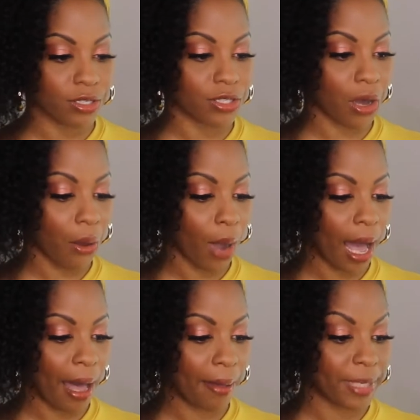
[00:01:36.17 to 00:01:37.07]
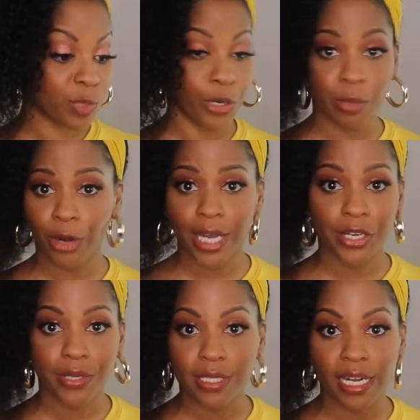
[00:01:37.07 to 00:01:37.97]
So it's pretty brand
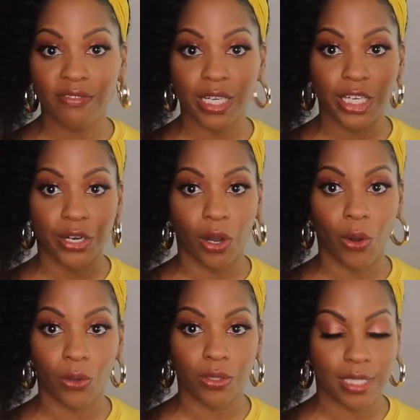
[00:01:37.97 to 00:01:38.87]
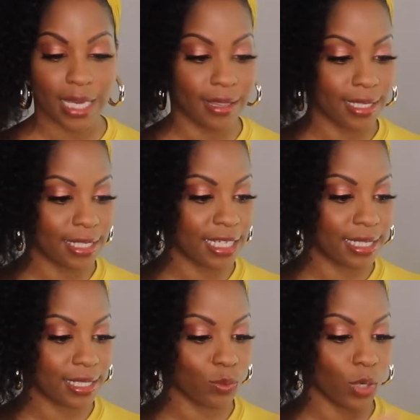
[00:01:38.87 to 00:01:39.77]
new. It's not even a year old. And this
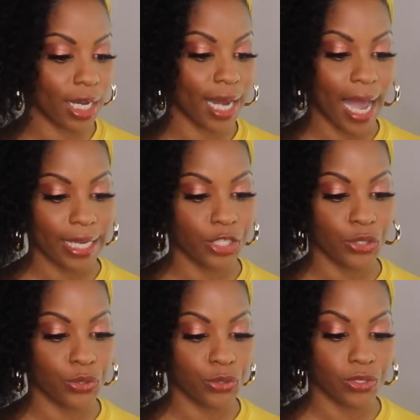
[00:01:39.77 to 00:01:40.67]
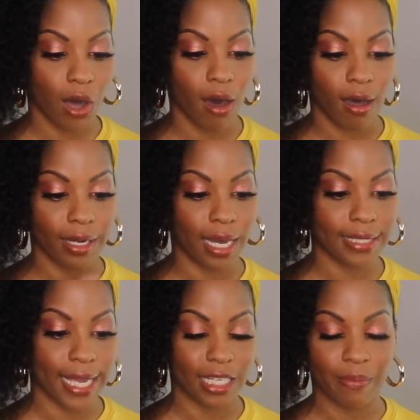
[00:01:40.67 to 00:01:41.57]
is what I use on a
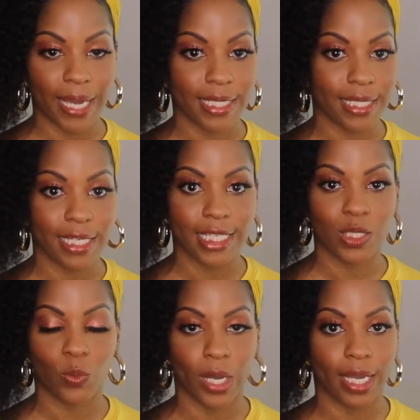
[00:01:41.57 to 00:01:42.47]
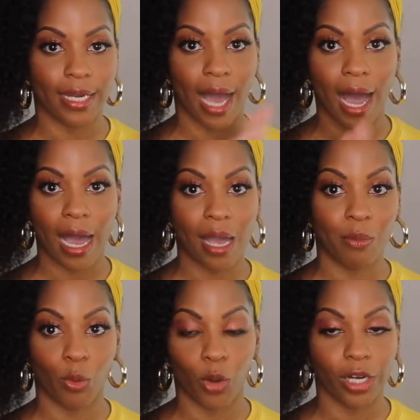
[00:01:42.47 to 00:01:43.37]
daily basis when
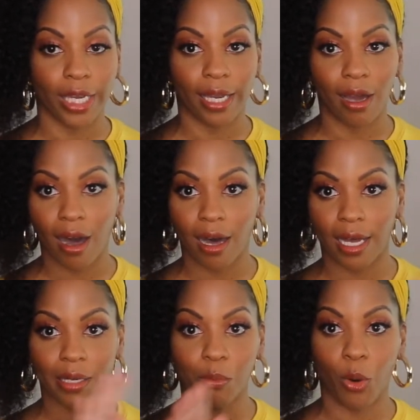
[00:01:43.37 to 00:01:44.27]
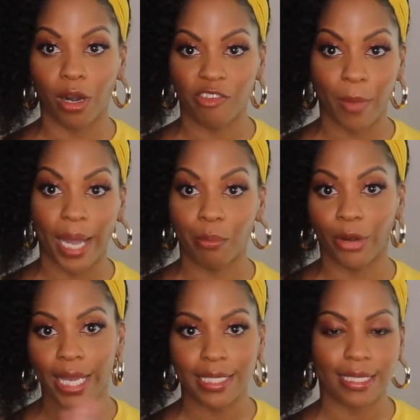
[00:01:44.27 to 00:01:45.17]
I'm working on more of my
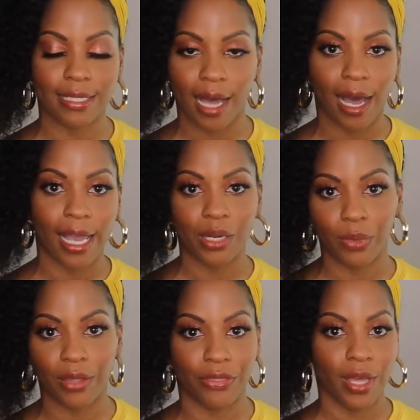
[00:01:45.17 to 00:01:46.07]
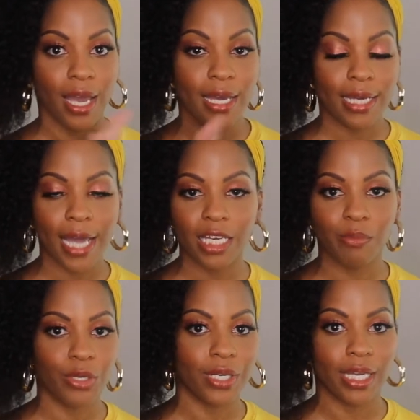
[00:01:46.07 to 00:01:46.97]
branding side with Cunning
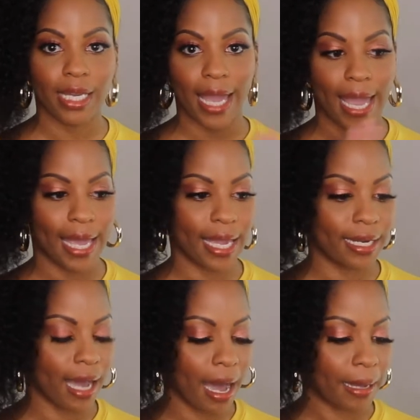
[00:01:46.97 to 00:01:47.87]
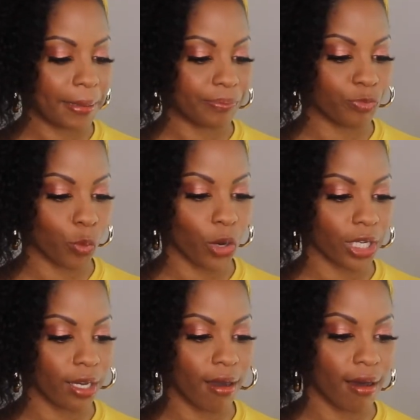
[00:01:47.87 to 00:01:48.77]
Beauty and
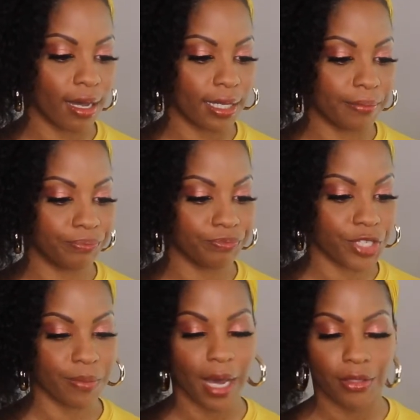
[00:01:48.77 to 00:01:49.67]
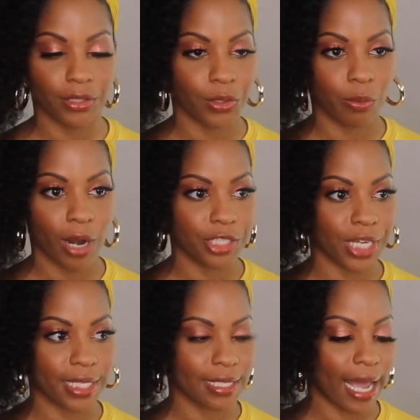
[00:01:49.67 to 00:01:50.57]
working on some other little
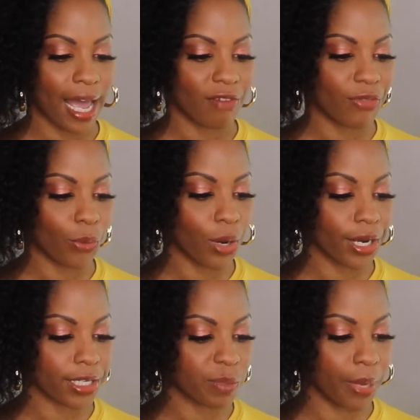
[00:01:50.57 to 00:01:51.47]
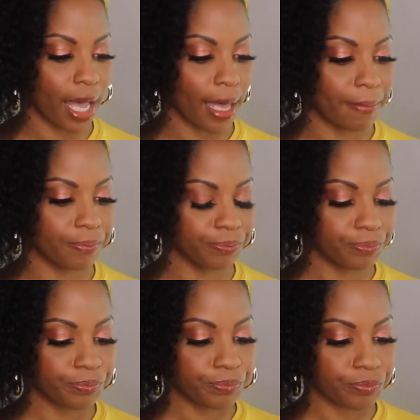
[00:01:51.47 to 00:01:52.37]
projects that I have in the works. But
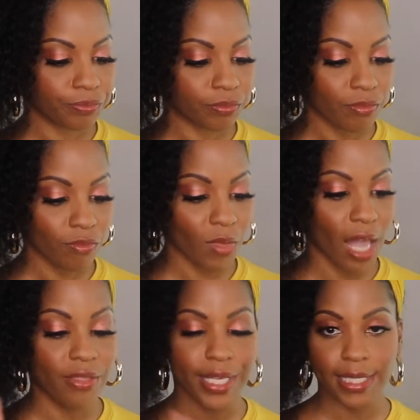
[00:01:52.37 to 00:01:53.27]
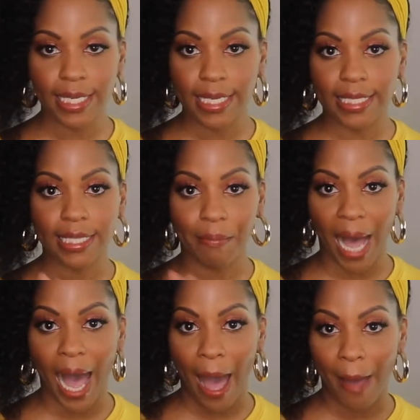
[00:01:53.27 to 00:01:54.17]
this is
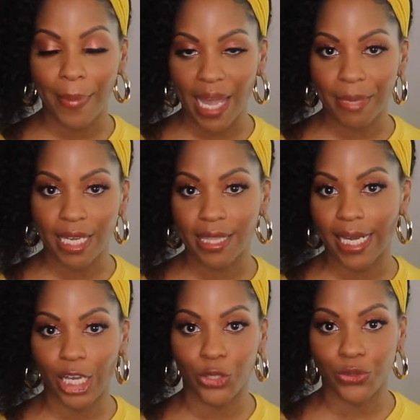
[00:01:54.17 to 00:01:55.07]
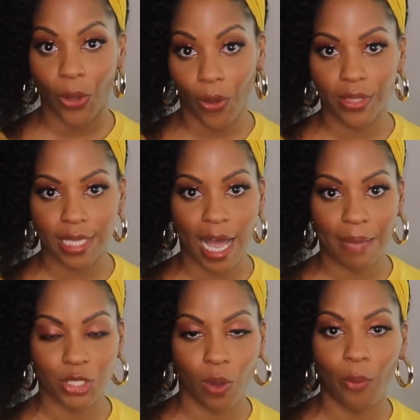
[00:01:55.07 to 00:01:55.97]
my baby that I use all the
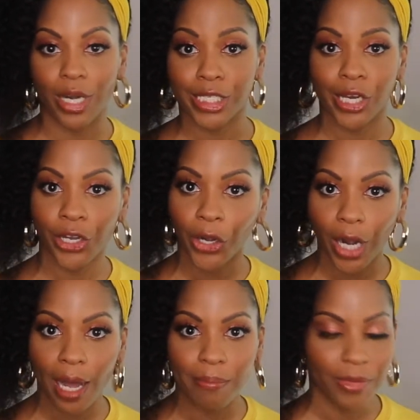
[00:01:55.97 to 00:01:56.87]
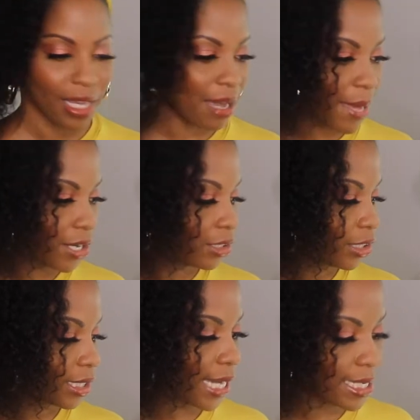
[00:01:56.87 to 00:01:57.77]
time. So I wanted to hook her up and make her
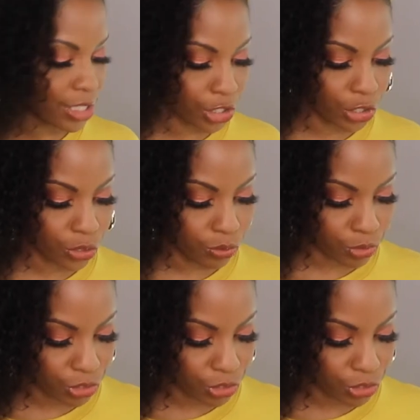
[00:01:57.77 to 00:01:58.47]
look nice and cute.